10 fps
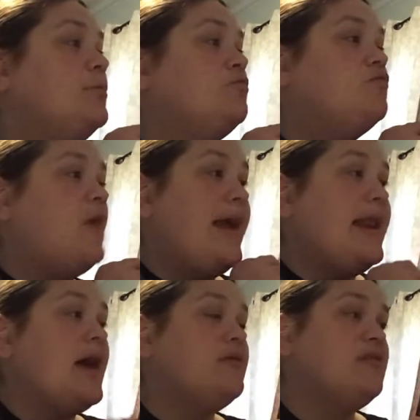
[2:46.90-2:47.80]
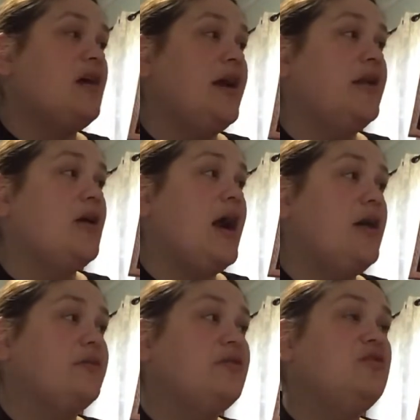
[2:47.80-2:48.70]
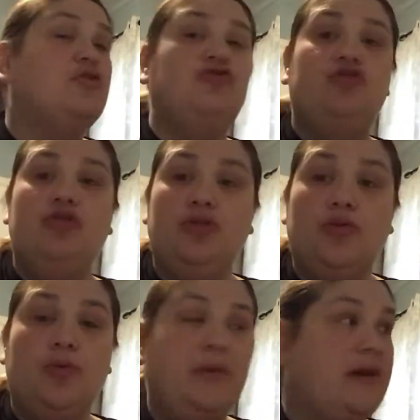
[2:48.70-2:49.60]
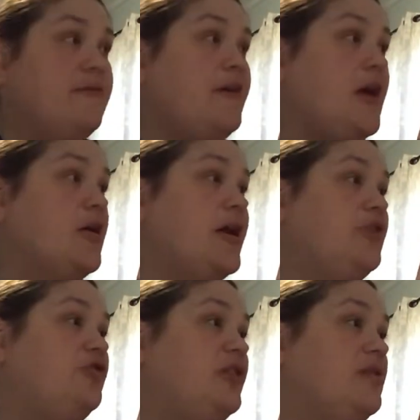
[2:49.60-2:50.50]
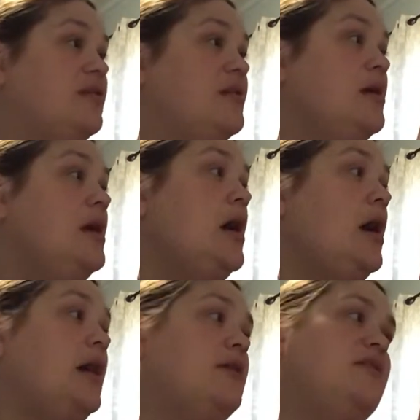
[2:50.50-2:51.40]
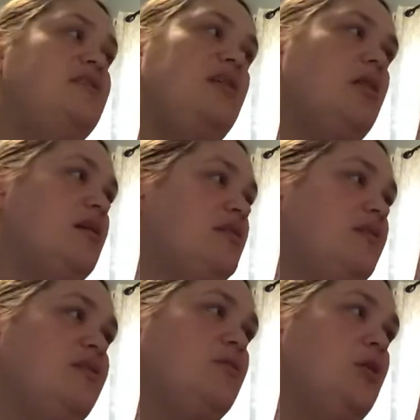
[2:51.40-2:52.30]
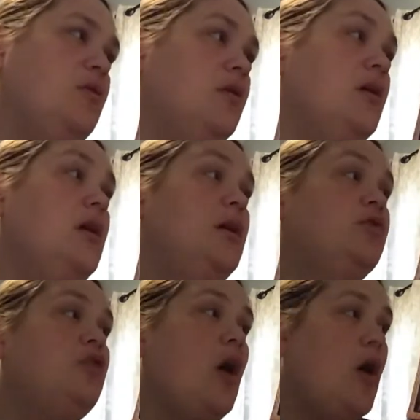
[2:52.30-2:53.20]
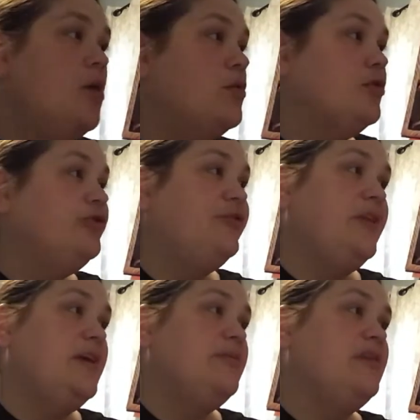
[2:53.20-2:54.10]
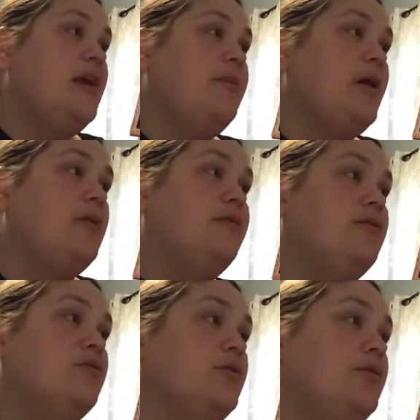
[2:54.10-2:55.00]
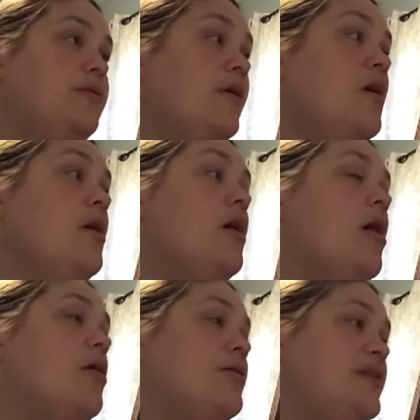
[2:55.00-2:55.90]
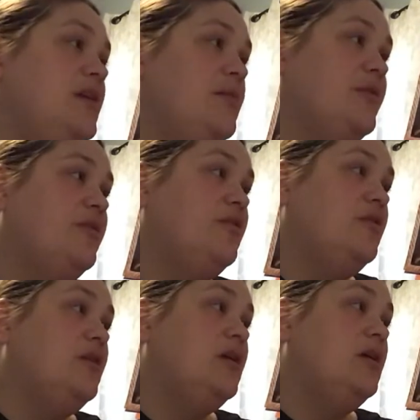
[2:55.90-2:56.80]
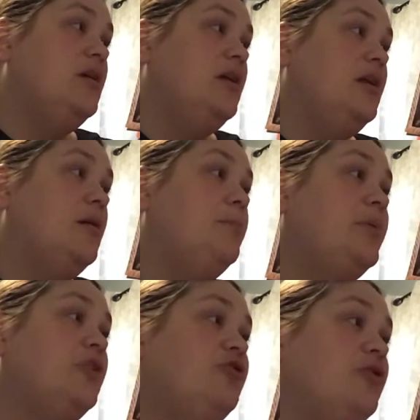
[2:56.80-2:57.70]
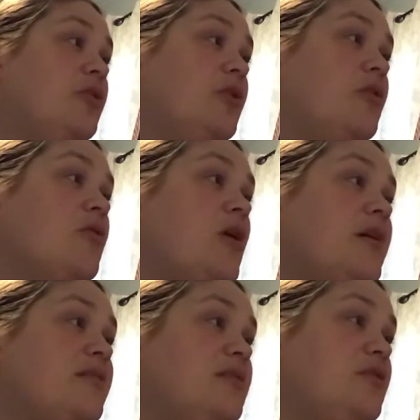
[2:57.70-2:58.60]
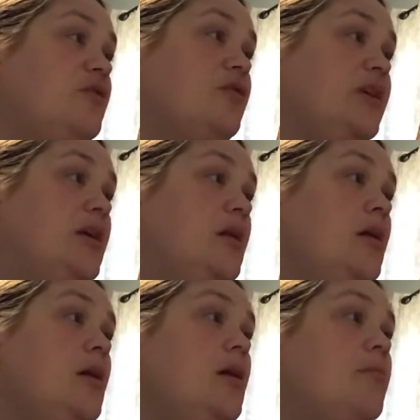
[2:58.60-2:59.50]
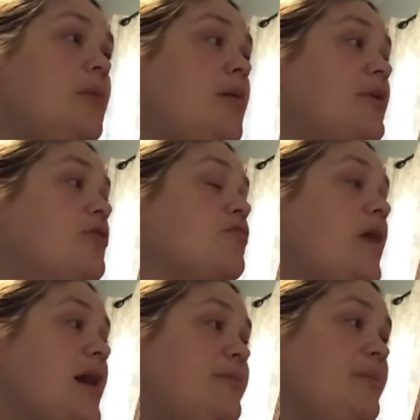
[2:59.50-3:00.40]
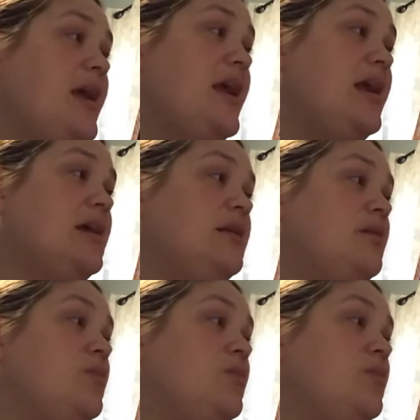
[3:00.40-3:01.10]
Right outside our house stood two big fire engines. I could see lots of smoke. Tall orange flames came out of the roof. All the neighbors stood in a bunch across the street. Mama grabbed my hand and we